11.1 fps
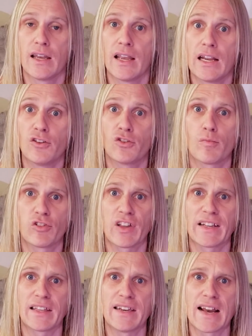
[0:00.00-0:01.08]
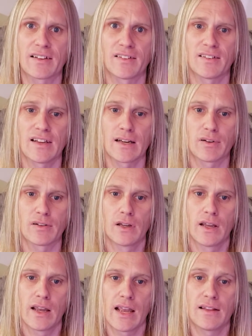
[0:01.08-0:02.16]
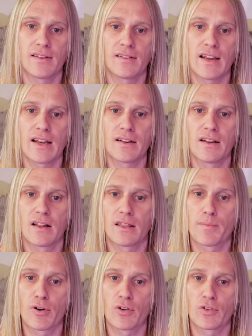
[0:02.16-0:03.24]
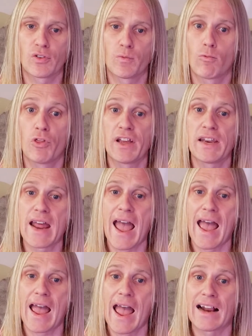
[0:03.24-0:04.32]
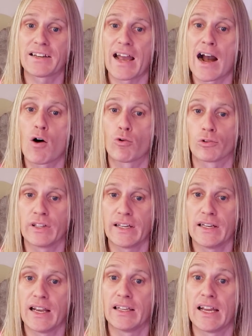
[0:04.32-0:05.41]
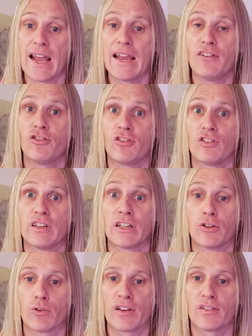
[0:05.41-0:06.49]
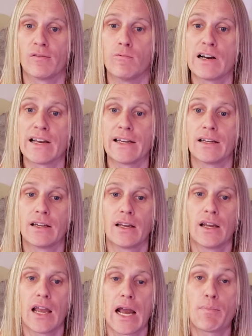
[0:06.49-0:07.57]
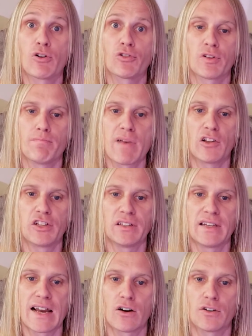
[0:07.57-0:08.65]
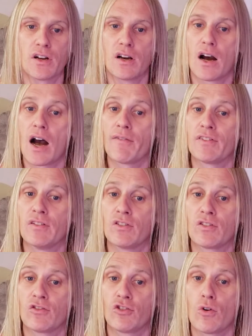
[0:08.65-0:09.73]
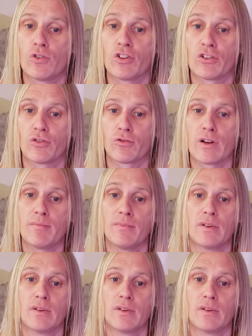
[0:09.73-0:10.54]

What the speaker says: It is almost like the next step. Instead, the person will then act outwardly in an anxious and aggressive way. A person melting down often shows extreme